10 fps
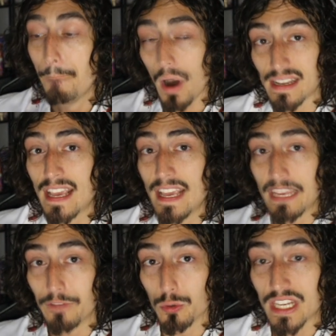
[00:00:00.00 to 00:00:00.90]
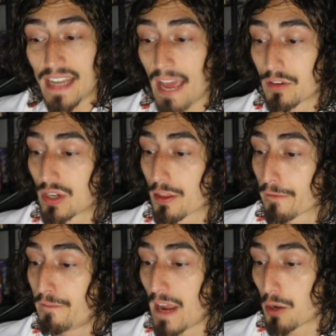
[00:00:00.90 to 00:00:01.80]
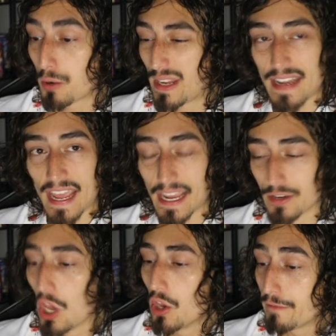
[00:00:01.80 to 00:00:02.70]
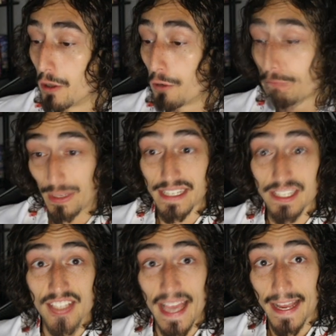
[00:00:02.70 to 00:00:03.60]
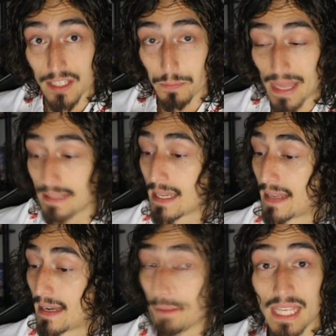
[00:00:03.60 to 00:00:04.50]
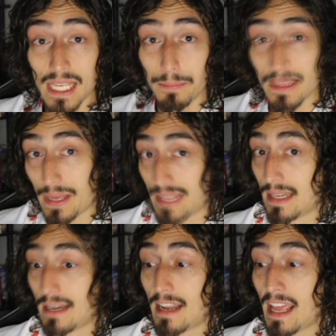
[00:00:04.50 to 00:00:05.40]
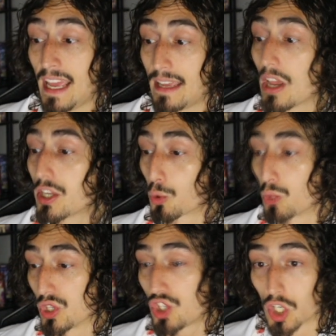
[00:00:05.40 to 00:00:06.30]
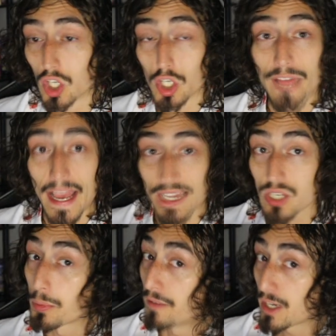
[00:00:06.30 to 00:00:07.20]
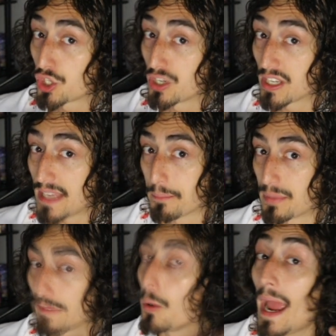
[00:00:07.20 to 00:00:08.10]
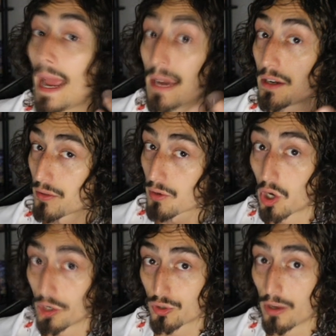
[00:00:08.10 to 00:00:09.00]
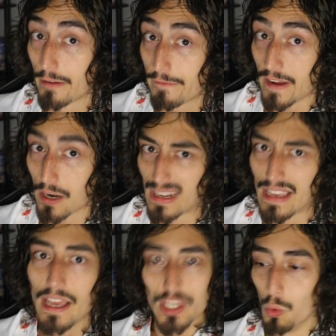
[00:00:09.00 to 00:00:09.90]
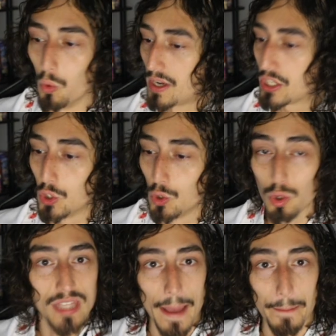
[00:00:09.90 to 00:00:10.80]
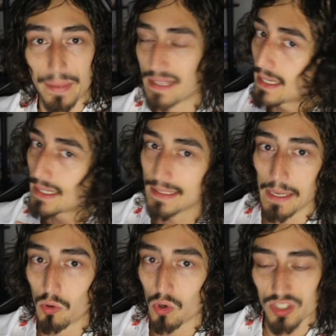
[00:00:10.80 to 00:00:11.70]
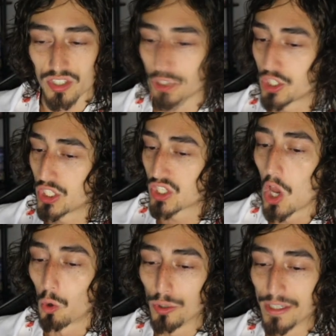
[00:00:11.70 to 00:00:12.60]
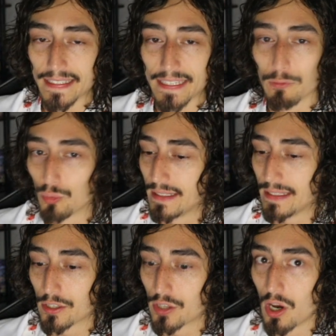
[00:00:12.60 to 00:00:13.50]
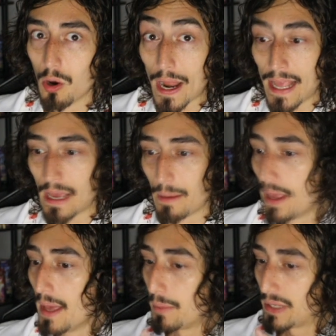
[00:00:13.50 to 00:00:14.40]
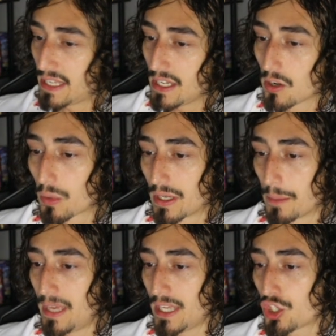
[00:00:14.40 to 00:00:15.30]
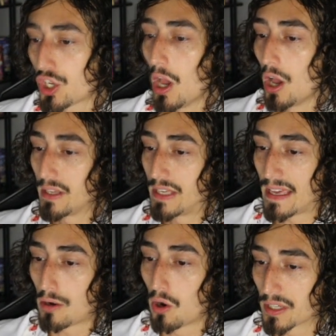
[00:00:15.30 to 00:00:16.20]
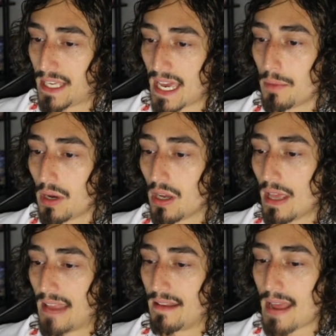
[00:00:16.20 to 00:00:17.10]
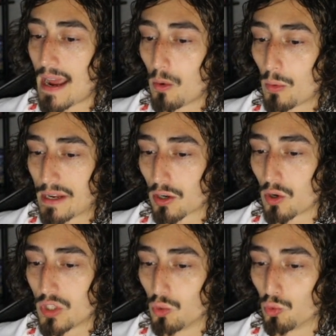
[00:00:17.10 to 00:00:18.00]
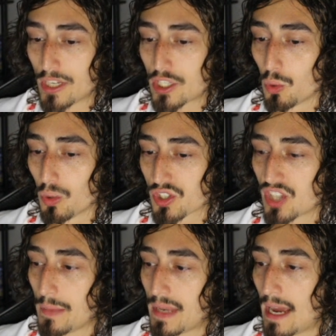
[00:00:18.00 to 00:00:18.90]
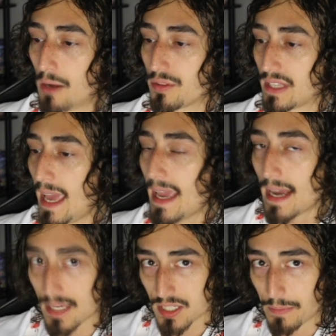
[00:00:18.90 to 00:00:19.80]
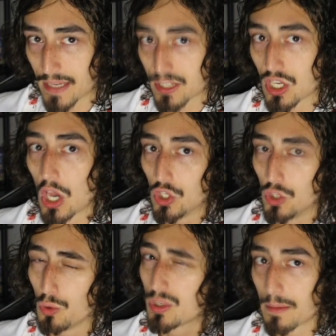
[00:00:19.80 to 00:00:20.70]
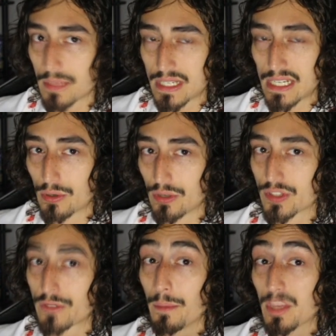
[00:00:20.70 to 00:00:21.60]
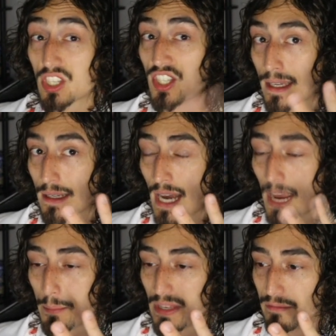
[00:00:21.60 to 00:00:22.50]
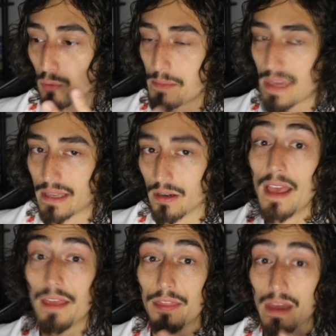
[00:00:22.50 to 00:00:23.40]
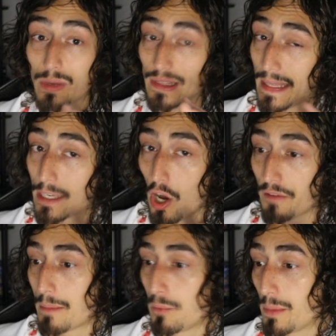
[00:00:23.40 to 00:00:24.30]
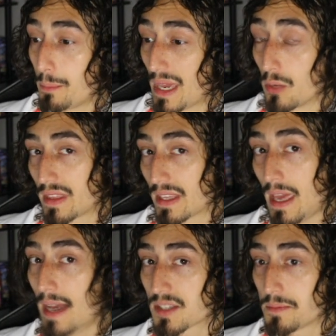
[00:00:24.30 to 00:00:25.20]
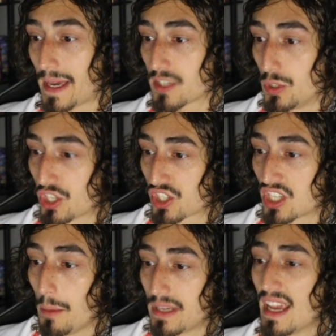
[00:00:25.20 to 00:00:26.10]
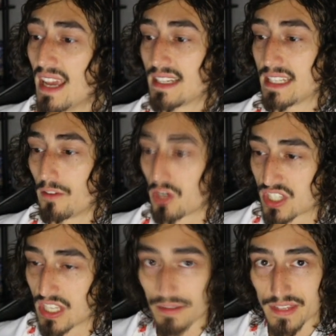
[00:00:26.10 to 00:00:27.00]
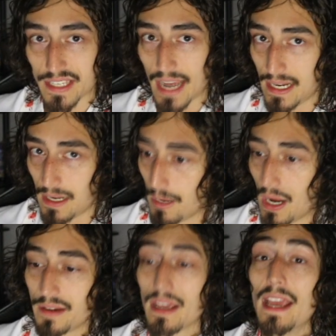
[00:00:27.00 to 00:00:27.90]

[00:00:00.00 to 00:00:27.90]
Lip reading: but if you did have another fairy in hand, feel free to sack this Ben 10. I'm keeping the Ben 10 in hand to reserve as a Perfection negate, but if you had another hard-drawn fairy, you want to use that Ben 10, get more searches, really go ham. But here, we're going to pitch, get our Gamma, and now we are going to ritual summon out the Chaos Max using the materials from a second copy of Moy Beta. Then we link off that Moy Beta with the Chaos Max we just summoned to give ourselves the Dynamon.